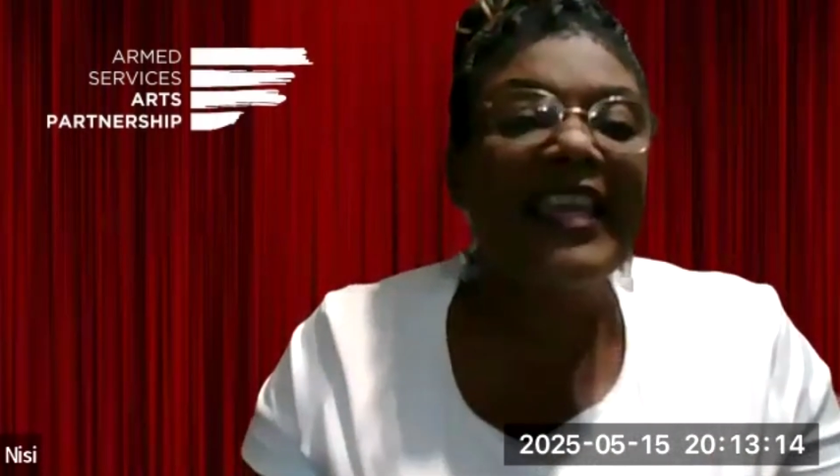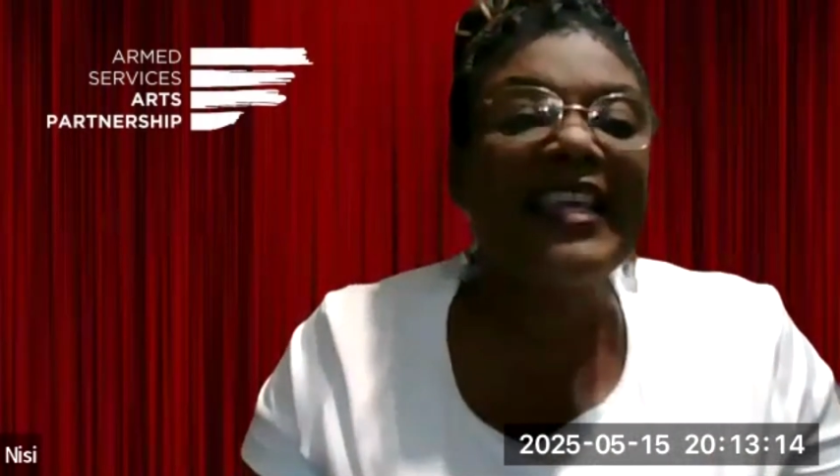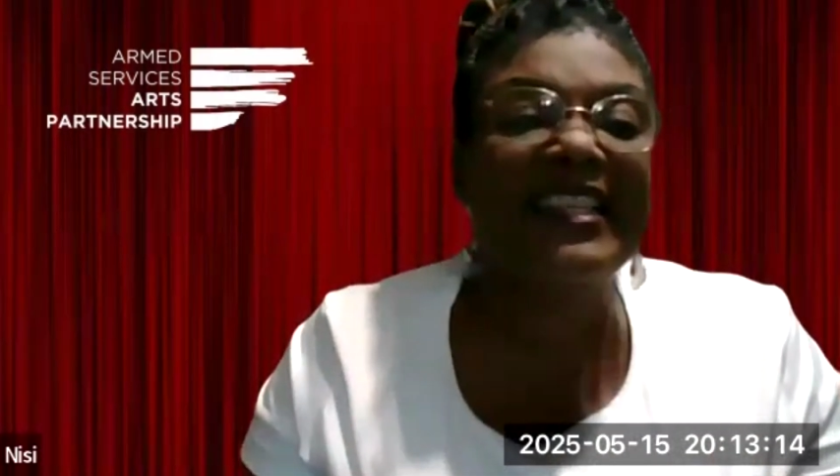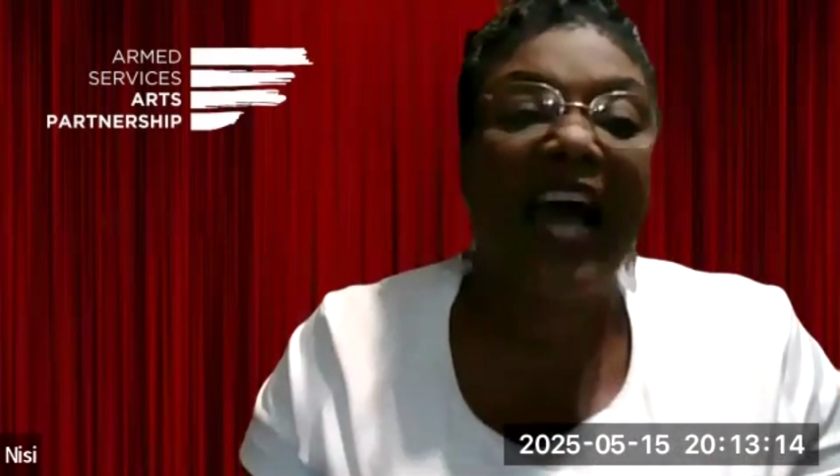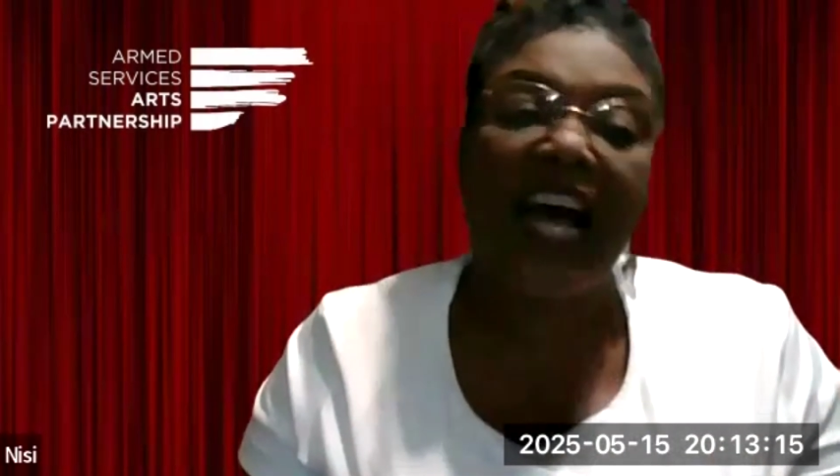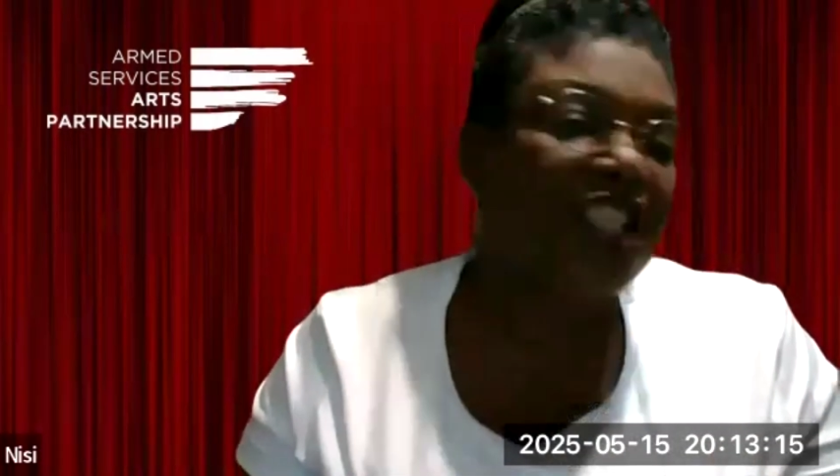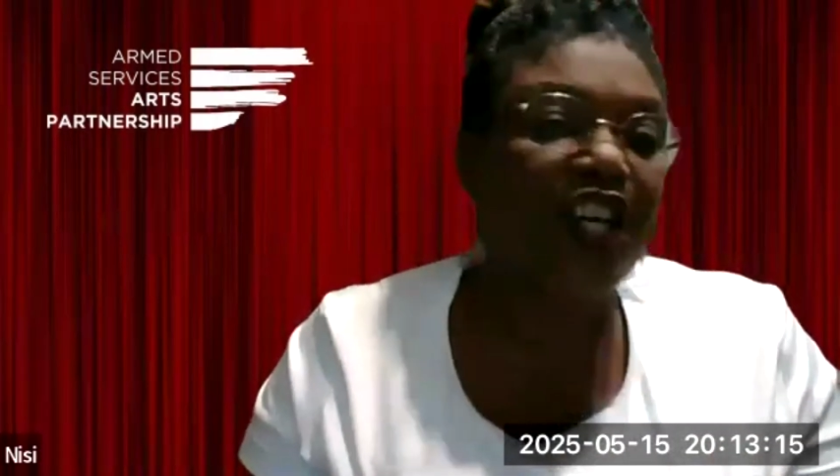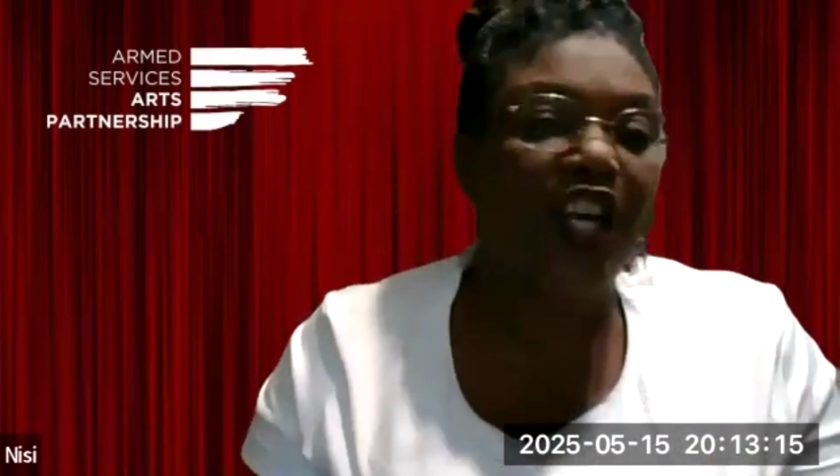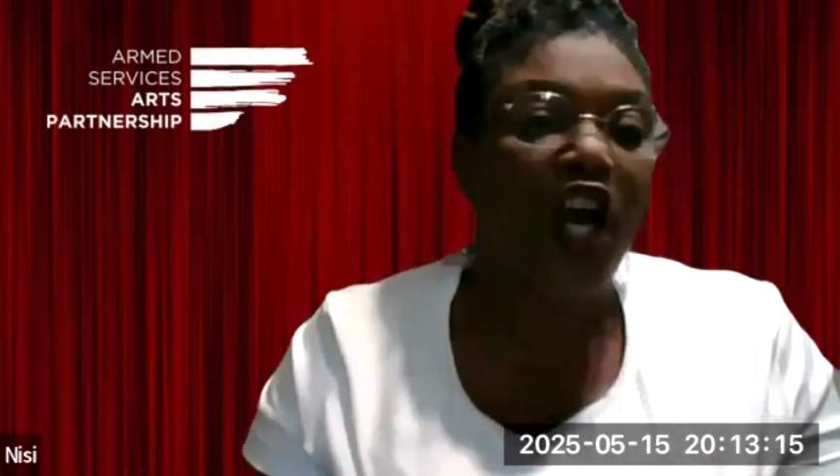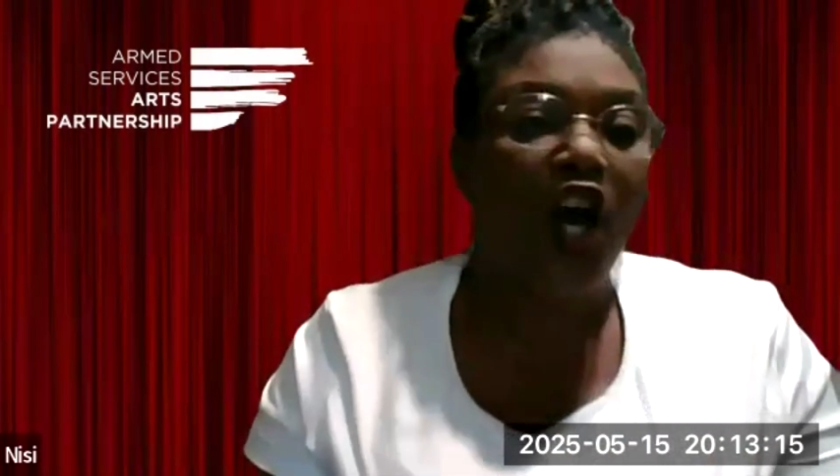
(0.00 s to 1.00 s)
He's
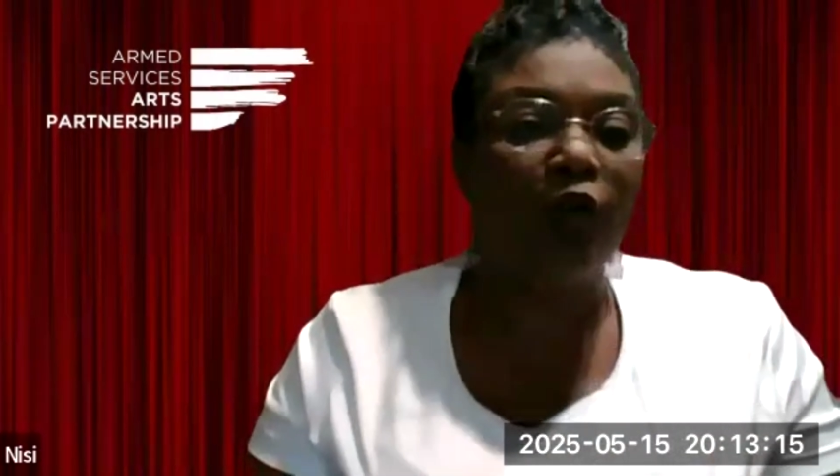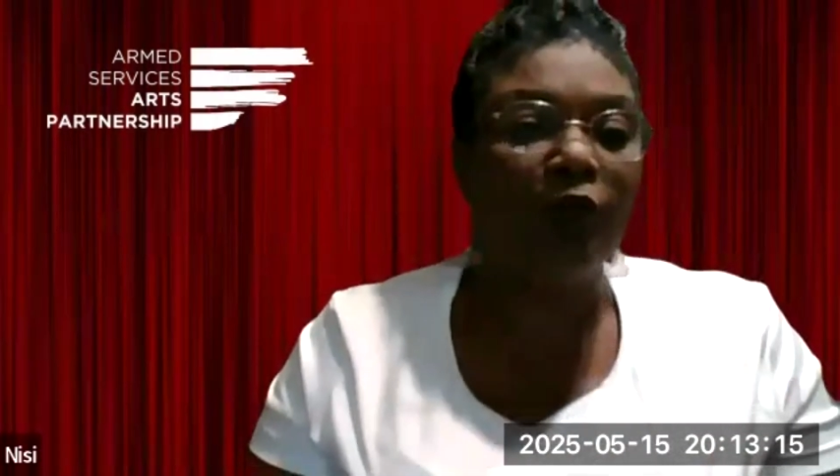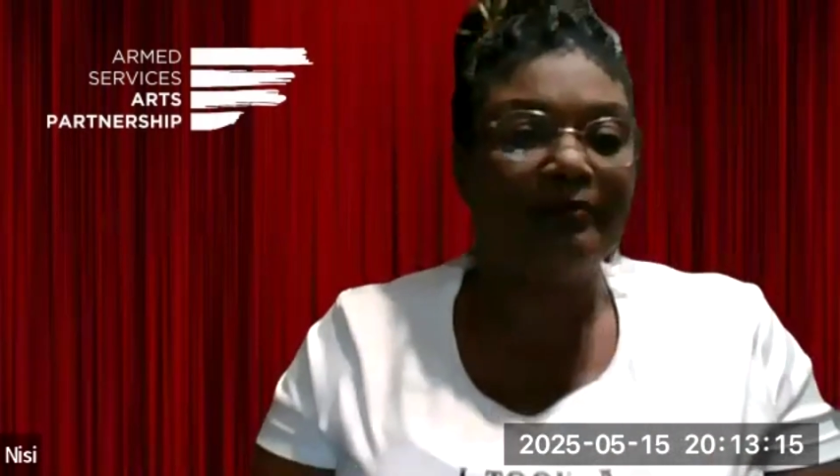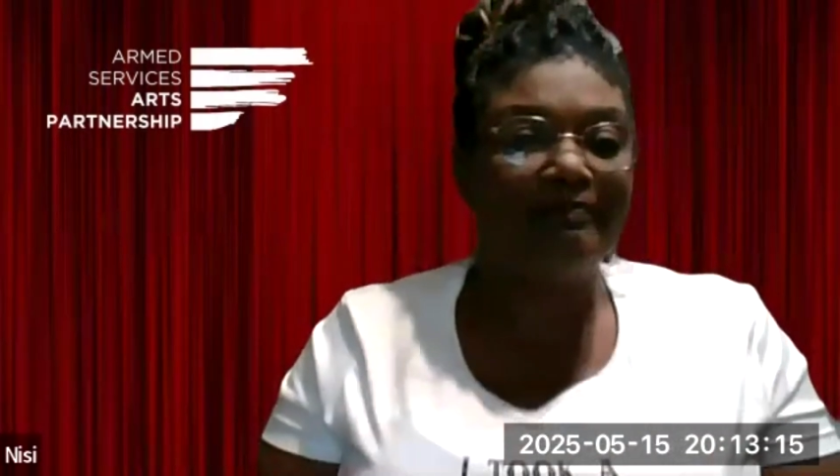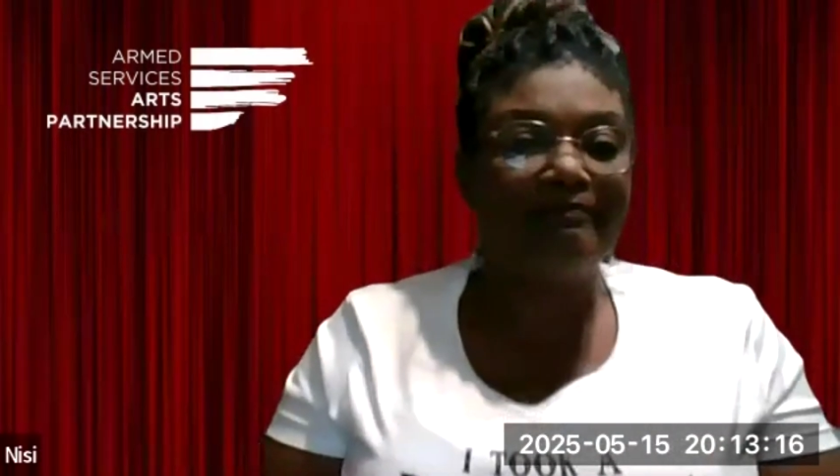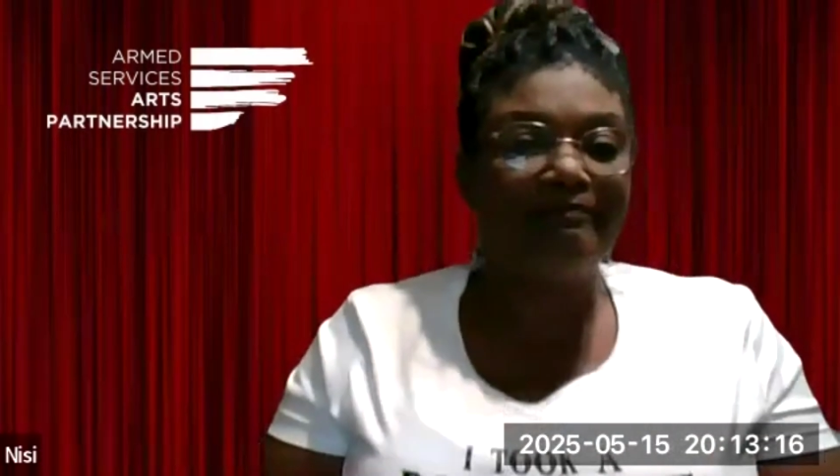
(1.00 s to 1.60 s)
got to go.